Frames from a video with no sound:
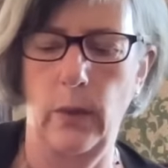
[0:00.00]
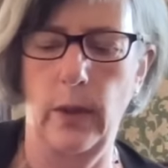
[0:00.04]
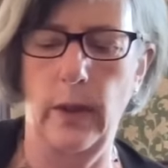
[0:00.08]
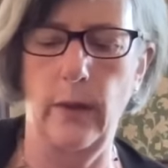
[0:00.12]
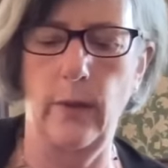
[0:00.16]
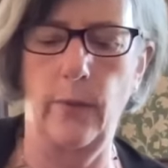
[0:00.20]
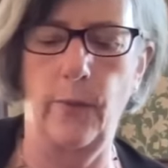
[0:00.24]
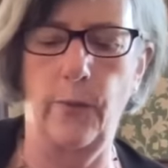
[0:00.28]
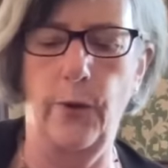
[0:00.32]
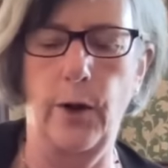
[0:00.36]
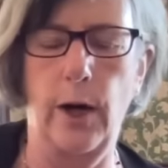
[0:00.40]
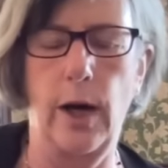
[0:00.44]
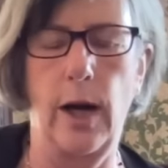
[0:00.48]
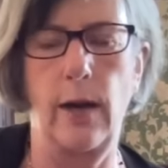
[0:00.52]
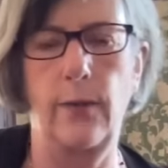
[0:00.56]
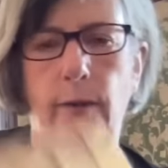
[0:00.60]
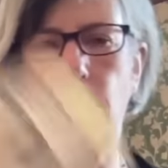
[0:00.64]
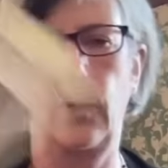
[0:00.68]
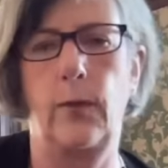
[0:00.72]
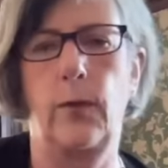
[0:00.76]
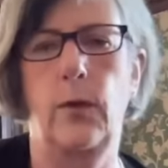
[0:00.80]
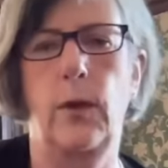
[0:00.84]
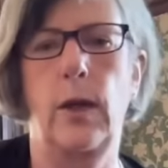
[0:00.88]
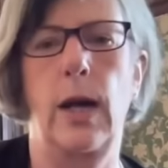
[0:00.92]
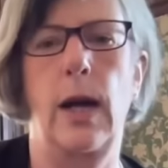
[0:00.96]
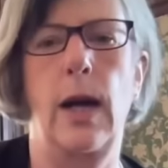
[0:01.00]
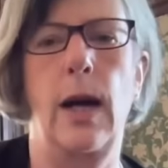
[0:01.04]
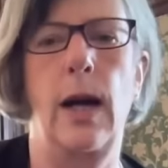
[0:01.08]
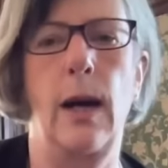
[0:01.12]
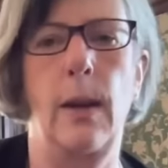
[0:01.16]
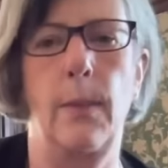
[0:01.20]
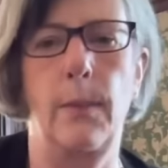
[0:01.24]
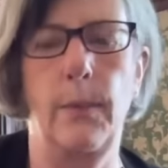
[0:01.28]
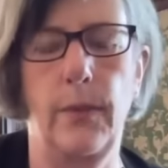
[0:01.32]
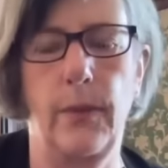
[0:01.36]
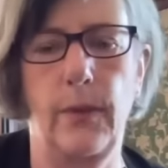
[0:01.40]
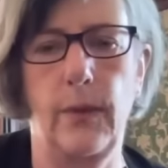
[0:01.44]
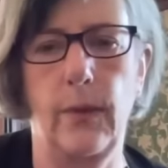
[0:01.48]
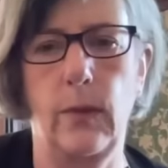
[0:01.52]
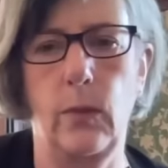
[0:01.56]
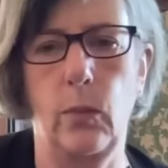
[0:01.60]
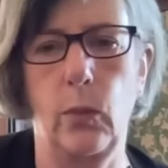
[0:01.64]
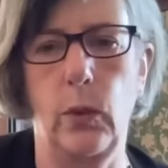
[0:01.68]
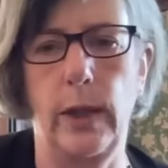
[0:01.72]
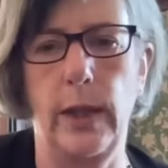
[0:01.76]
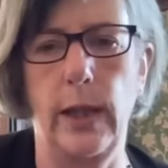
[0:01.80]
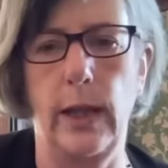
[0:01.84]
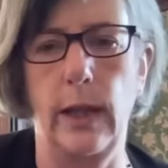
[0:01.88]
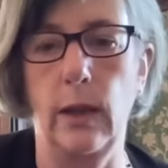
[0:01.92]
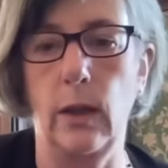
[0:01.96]
We get the Five of Cups.
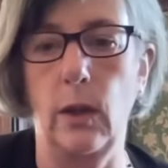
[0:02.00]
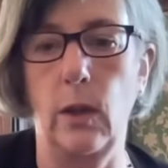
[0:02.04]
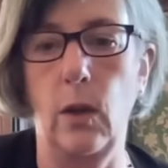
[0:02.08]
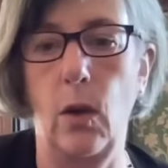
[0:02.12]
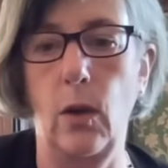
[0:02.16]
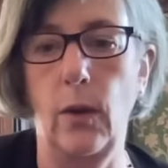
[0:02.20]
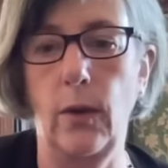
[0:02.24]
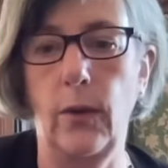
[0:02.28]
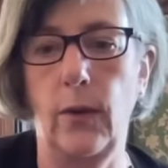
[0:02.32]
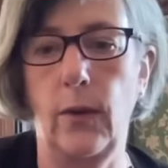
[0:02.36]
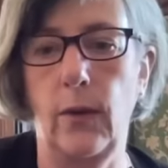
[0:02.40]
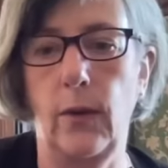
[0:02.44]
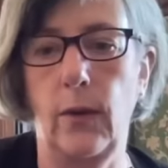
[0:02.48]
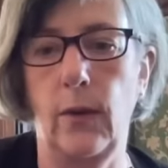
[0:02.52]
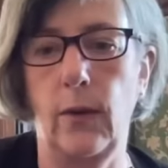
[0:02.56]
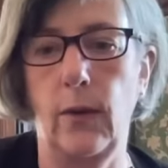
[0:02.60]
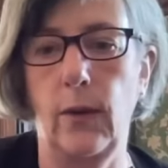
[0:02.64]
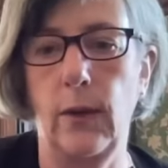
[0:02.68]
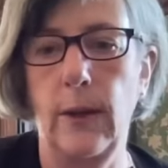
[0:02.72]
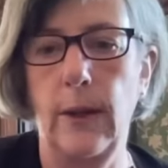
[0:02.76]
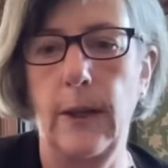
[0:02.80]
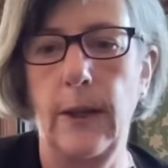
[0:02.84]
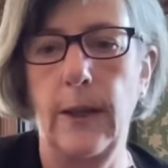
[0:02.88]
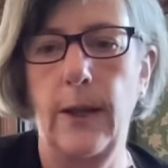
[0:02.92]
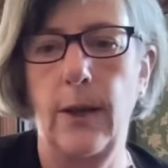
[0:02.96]
We get loss.